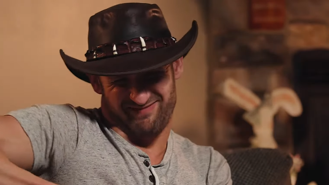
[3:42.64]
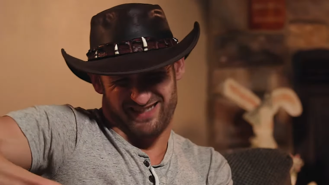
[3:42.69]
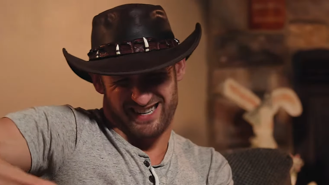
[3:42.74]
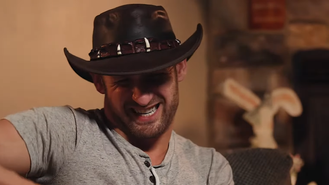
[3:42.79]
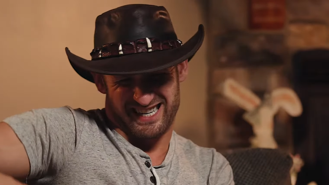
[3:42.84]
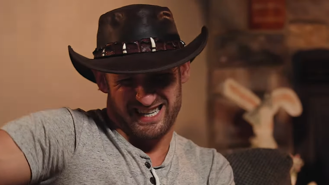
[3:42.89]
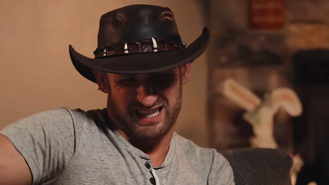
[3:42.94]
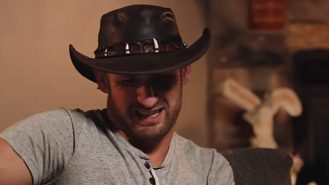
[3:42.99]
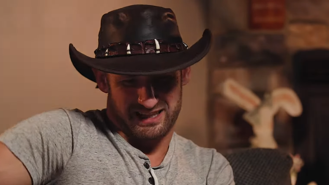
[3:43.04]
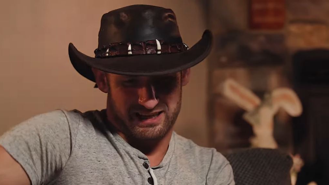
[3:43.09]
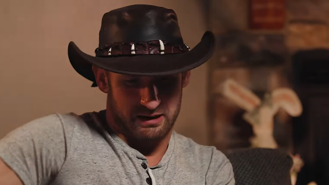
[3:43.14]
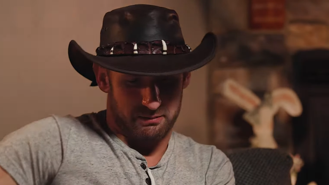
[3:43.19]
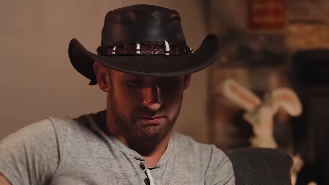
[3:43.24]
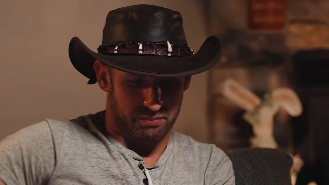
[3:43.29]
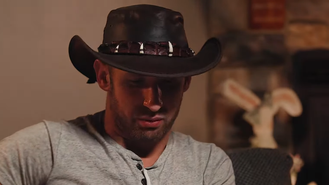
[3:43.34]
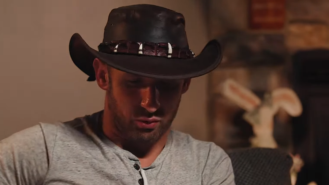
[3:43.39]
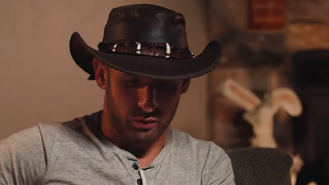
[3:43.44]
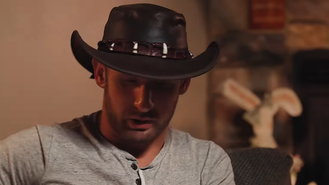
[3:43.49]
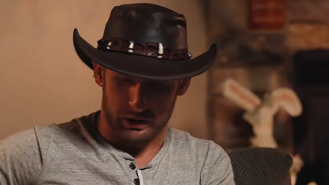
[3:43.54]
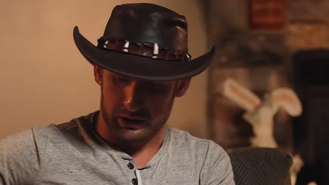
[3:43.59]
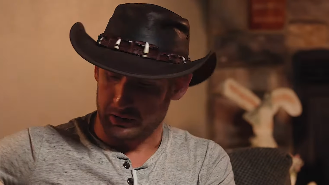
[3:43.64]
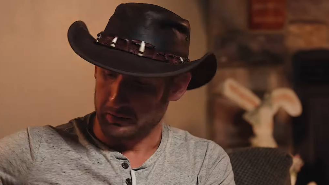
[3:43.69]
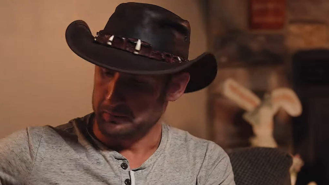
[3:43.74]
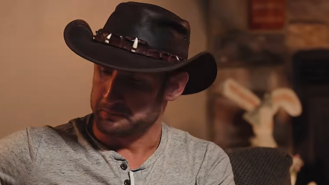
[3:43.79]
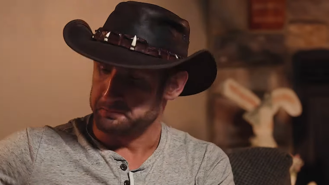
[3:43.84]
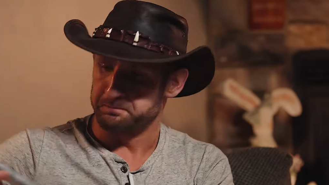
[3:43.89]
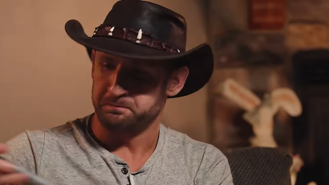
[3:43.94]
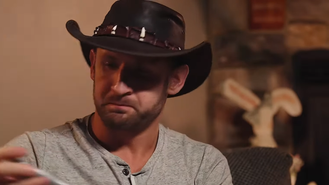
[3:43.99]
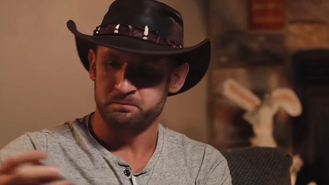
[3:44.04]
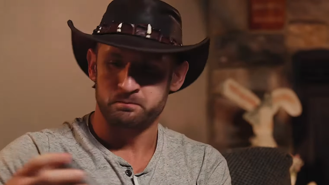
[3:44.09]
at that point
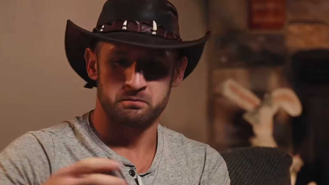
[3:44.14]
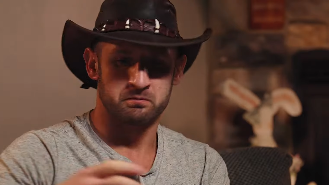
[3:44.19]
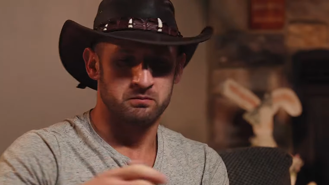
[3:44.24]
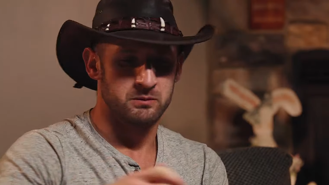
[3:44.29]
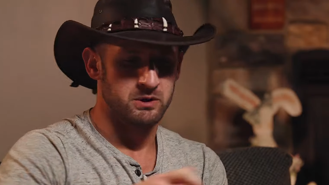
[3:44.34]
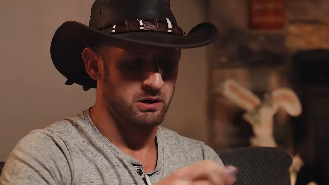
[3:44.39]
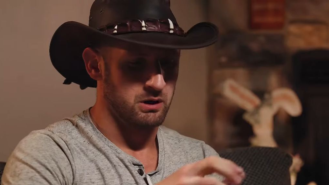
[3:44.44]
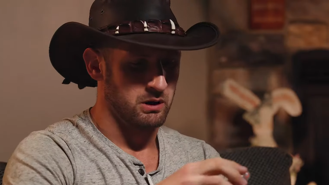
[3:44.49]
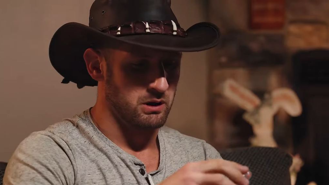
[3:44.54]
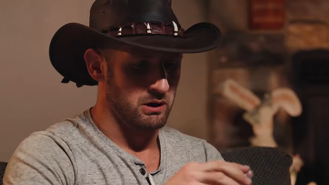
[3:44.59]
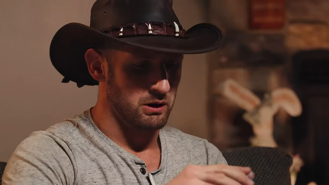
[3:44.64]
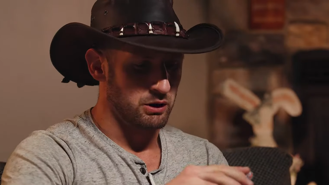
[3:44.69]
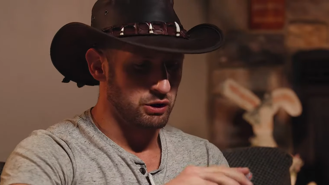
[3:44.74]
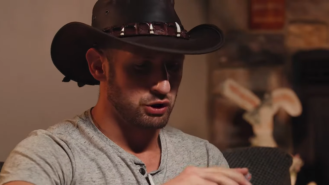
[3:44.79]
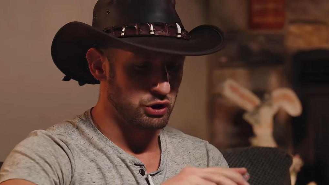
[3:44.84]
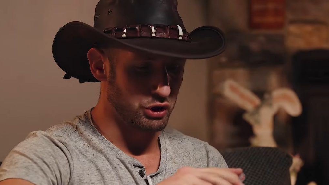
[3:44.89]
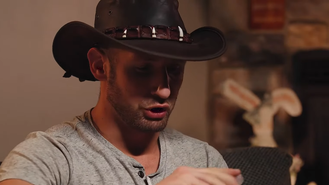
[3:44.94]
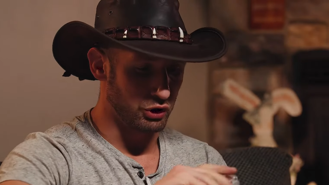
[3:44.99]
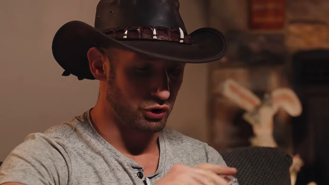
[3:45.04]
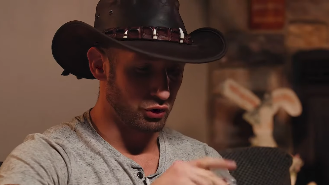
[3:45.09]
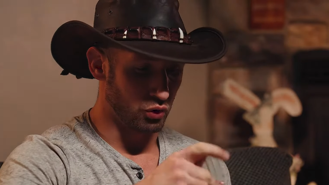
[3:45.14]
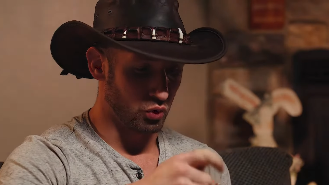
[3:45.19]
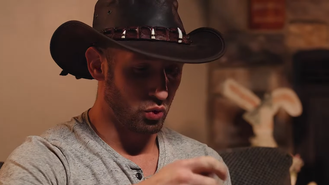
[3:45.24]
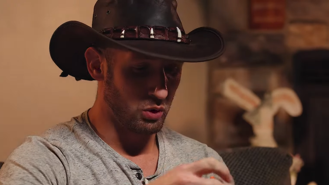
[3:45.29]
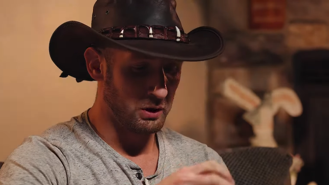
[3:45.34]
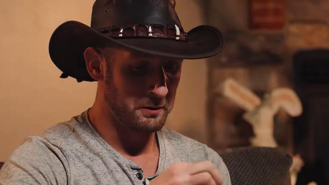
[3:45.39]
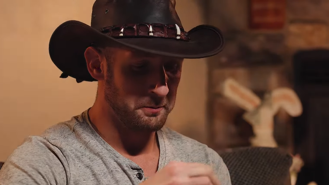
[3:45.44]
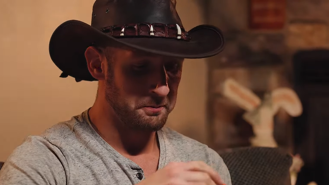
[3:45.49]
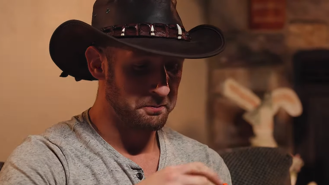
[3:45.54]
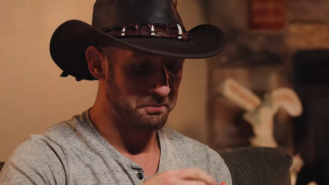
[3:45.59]

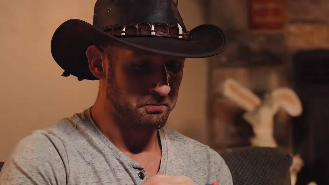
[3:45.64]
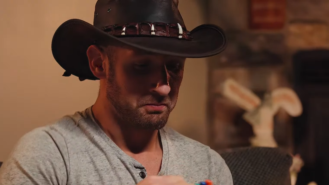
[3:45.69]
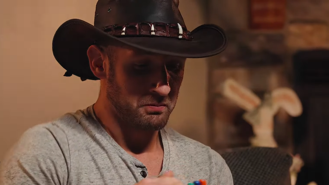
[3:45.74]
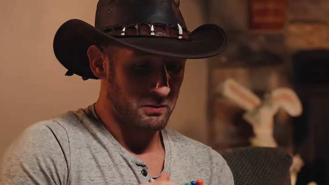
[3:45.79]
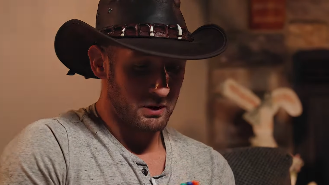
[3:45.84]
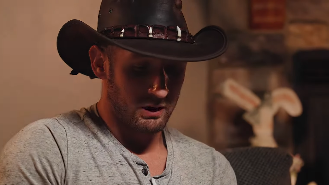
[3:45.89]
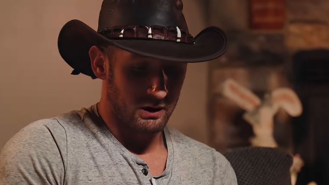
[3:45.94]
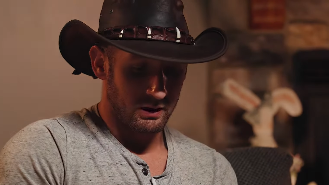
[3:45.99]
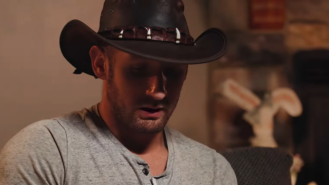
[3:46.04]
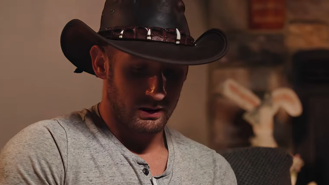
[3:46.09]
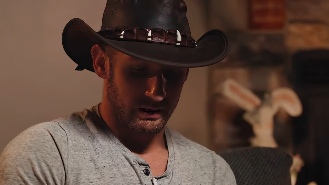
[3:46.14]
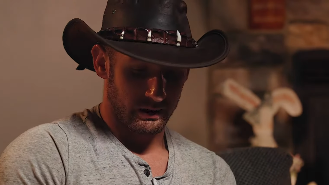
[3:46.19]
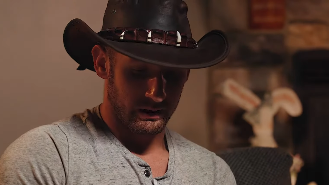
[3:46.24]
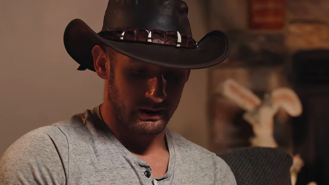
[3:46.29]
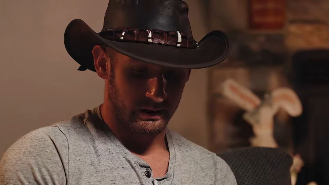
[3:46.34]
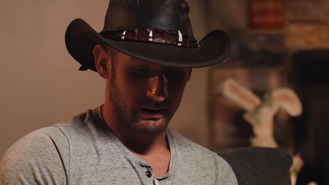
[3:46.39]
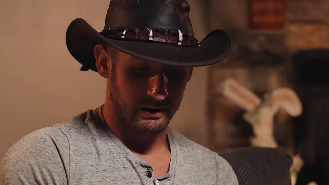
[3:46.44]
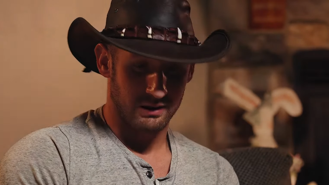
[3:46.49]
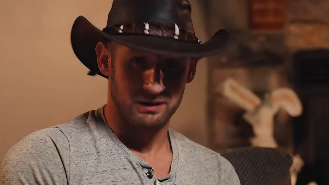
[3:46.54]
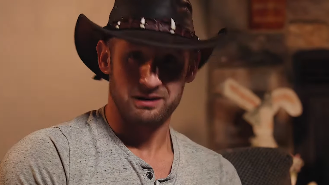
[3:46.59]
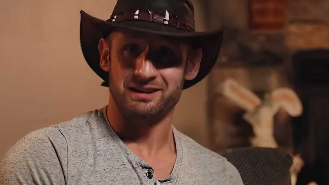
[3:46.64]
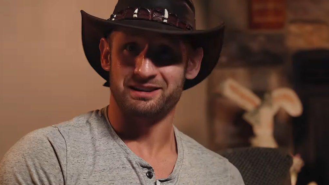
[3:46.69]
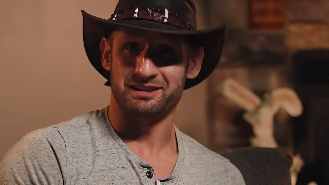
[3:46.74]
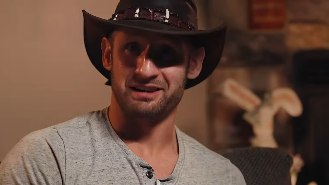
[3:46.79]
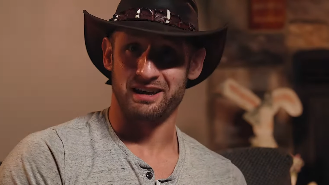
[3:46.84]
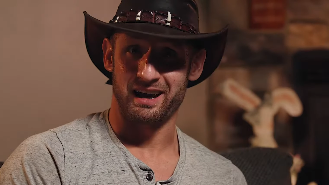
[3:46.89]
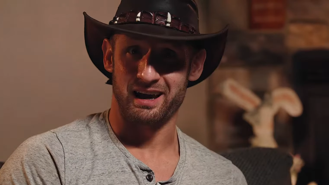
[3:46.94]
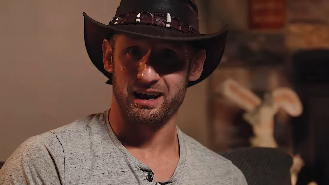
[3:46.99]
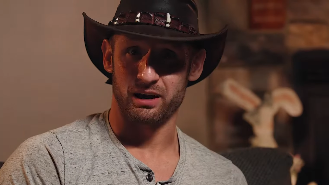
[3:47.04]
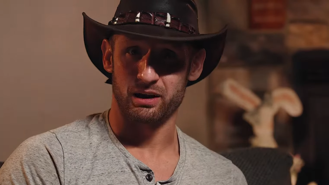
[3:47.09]
to
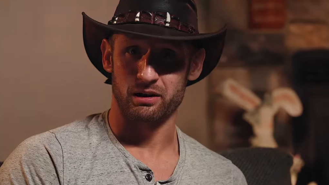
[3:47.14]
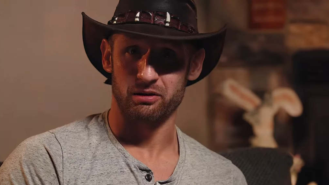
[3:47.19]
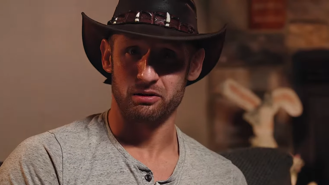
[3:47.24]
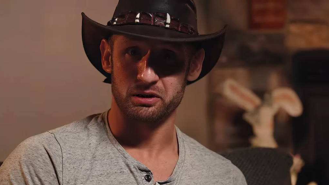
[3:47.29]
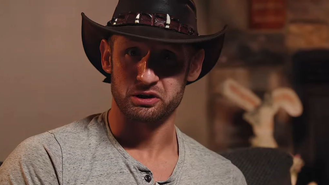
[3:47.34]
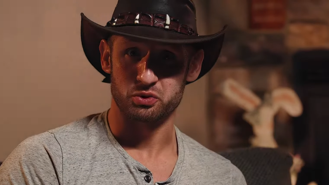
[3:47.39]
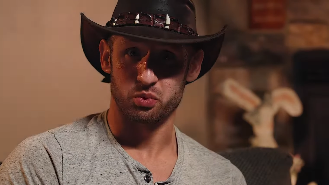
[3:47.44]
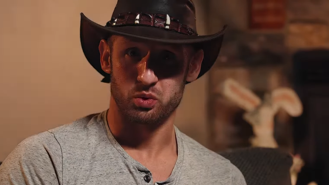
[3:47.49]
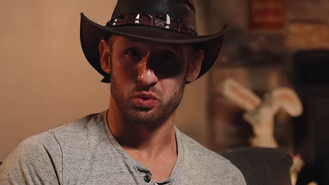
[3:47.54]
tag at least